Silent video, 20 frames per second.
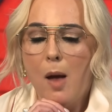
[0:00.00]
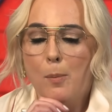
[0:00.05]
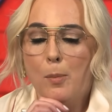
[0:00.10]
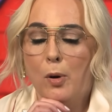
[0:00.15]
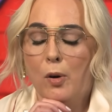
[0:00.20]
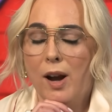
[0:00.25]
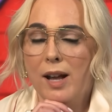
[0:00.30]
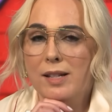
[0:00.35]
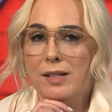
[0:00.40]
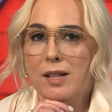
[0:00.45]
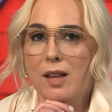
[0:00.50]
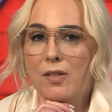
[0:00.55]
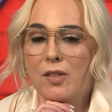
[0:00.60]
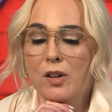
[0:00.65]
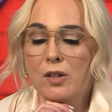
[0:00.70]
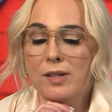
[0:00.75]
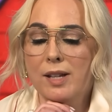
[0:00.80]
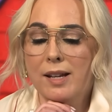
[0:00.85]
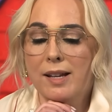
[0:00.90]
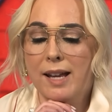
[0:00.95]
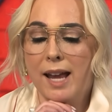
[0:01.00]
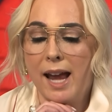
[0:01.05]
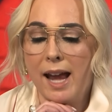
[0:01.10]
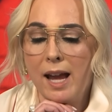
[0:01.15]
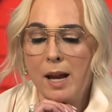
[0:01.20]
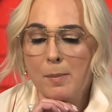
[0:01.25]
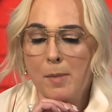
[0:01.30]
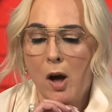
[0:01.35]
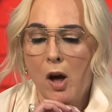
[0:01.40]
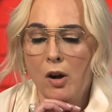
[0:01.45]
Parens, there's a
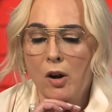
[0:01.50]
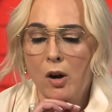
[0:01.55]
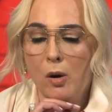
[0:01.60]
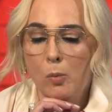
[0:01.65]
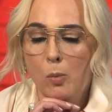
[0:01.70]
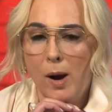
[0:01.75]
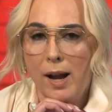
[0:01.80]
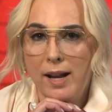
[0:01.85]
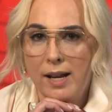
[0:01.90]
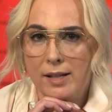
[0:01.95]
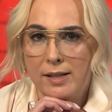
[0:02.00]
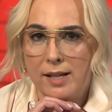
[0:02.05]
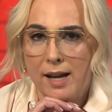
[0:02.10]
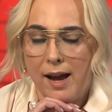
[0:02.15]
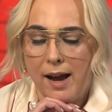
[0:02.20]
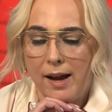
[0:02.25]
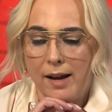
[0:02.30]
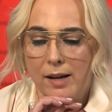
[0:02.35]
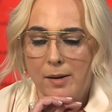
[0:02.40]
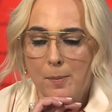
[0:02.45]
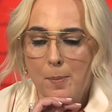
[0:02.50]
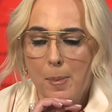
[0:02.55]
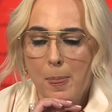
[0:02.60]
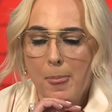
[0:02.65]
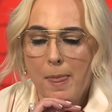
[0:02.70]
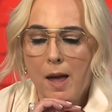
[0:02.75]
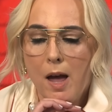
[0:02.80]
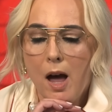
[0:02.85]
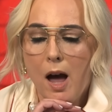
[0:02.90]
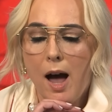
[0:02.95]
game on our wedding day.
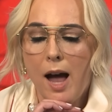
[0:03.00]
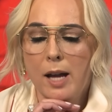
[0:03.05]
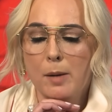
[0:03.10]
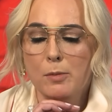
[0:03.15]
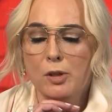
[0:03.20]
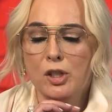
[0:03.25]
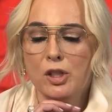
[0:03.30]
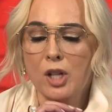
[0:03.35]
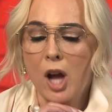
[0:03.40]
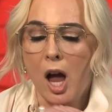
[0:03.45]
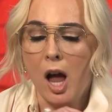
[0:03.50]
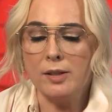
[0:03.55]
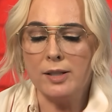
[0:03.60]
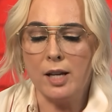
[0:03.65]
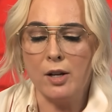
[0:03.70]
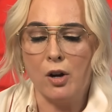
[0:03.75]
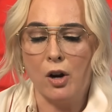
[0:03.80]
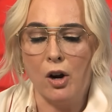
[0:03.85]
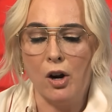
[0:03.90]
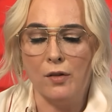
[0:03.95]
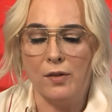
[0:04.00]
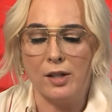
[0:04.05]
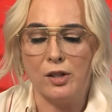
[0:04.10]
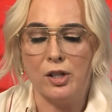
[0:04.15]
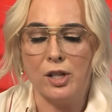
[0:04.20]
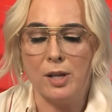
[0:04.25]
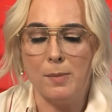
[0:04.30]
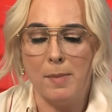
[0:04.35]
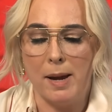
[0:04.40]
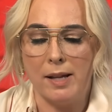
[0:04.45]
I am shocked and hurt that
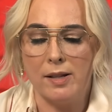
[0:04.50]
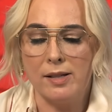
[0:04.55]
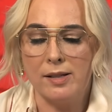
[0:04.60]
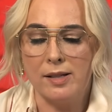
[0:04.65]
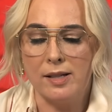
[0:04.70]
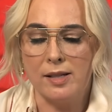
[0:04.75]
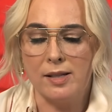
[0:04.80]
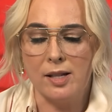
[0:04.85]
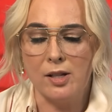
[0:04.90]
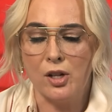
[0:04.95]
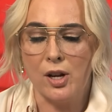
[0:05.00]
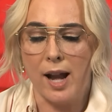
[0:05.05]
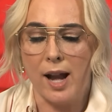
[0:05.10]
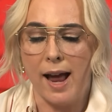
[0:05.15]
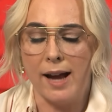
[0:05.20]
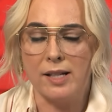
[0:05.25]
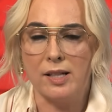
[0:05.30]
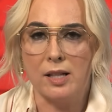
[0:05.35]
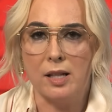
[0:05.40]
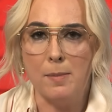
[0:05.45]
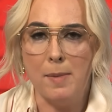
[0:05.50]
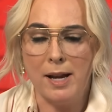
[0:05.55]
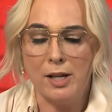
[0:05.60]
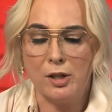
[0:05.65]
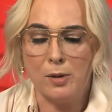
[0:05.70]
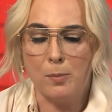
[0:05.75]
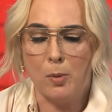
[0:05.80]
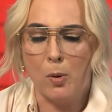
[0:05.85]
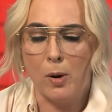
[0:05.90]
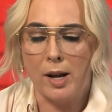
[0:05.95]
she made this decision!
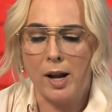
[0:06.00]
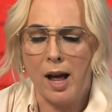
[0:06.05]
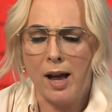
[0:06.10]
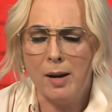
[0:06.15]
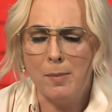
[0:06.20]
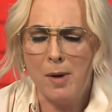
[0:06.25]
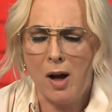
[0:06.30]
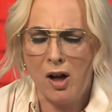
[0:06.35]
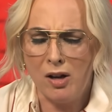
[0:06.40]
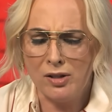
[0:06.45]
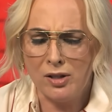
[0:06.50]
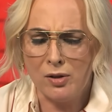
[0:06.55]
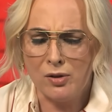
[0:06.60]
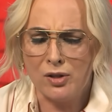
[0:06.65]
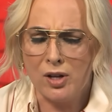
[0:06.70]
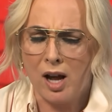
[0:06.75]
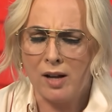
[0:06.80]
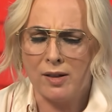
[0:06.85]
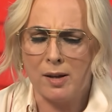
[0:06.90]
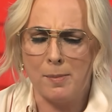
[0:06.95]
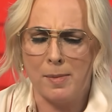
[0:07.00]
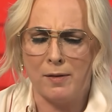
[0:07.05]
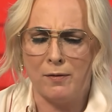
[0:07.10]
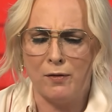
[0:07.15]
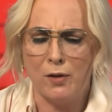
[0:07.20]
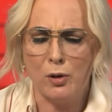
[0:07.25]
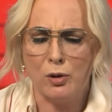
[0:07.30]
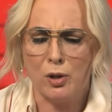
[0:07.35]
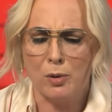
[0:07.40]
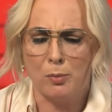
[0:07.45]
Exclamation point. I am also shocked that my
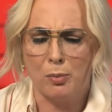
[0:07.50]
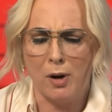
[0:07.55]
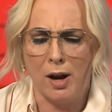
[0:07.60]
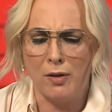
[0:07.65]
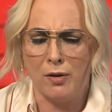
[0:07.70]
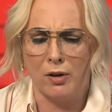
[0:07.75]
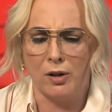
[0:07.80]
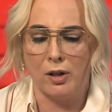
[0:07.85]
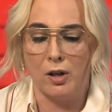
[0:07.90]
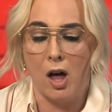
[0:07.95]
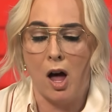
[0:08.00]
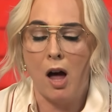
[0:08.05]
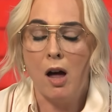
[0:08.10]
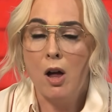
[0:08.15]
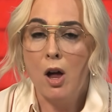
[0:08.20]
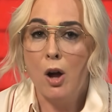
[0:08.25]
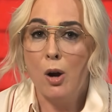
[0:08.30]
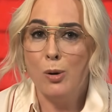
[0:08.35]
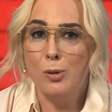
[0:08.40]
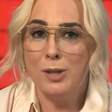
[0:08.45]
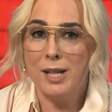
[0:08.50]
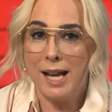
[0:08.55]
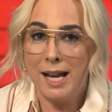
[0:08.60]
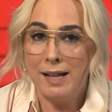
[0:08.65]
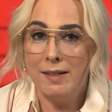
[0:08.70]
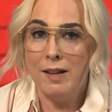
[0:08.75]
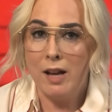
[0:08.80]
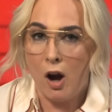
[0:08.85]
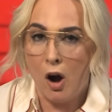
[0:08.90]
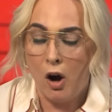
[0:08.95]
future brother-in-law, who's
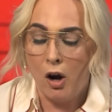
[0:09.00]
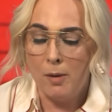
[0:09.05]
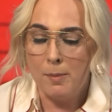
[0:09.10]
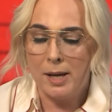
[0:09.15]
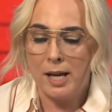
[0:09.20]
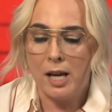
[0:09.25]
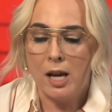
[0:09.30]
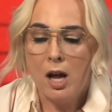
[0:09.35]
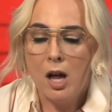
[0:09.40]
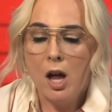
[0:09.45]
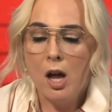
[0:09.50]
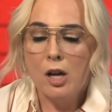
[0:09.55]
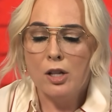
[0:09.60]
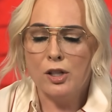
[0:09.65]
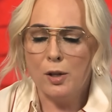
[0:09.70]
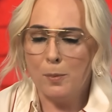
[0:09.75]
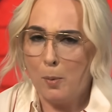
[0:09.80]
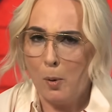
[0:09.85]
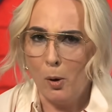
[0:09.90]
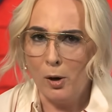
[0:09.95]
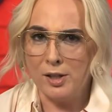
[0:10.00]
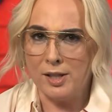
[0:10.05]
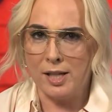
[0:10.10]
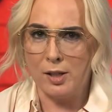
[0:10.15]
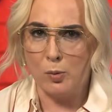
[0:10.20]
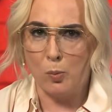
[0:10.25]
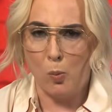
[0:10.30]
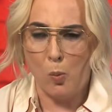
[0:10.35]
in the army, supports his